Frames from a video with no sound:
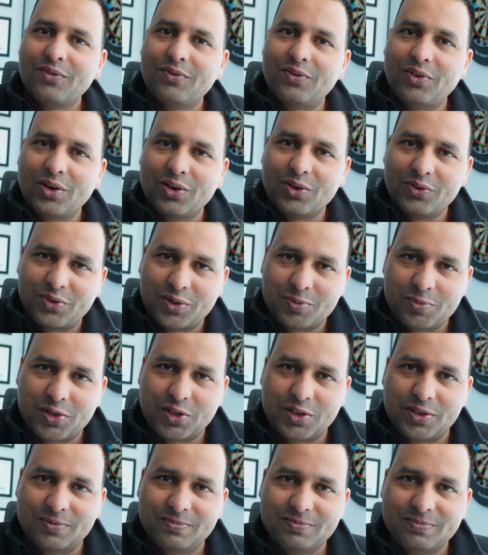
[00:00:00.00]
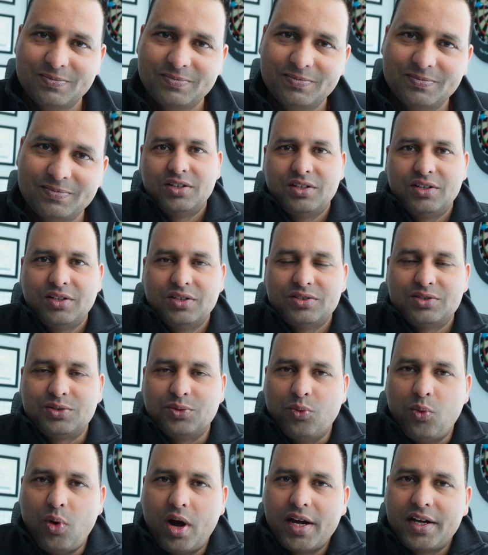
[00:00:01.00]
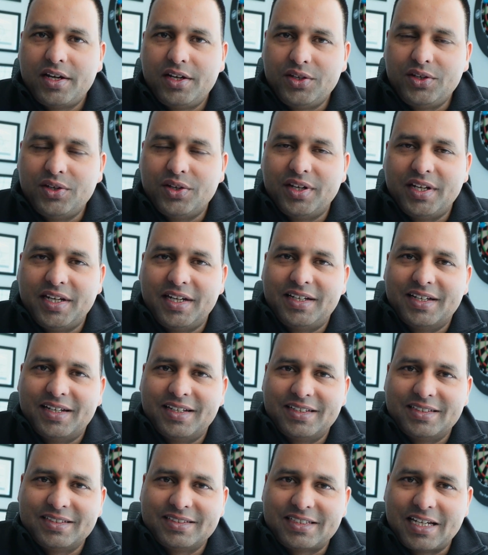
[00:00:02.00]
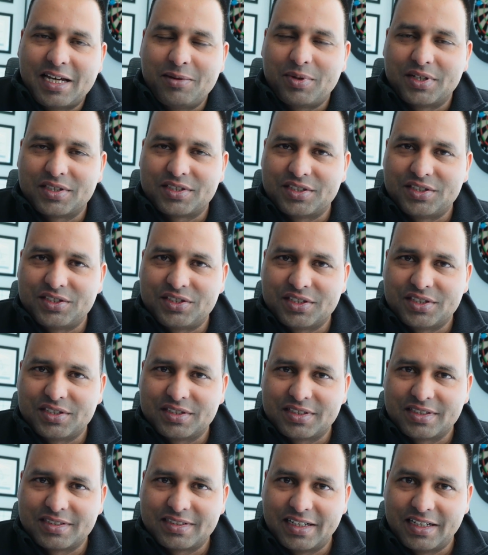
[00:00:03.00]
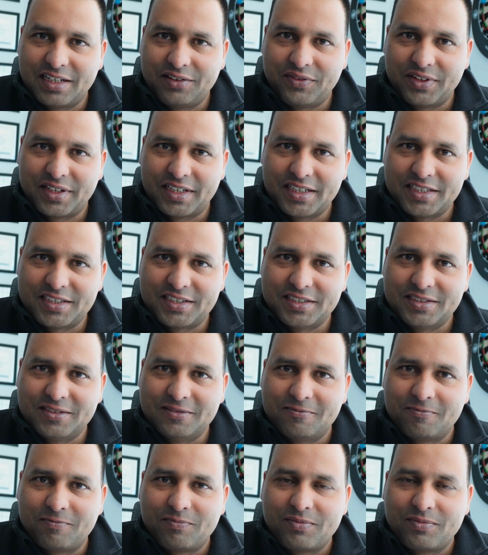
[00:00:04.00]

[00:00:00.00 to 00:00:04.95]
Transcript: Follow for more. So why do you need Cyber Essentials certification?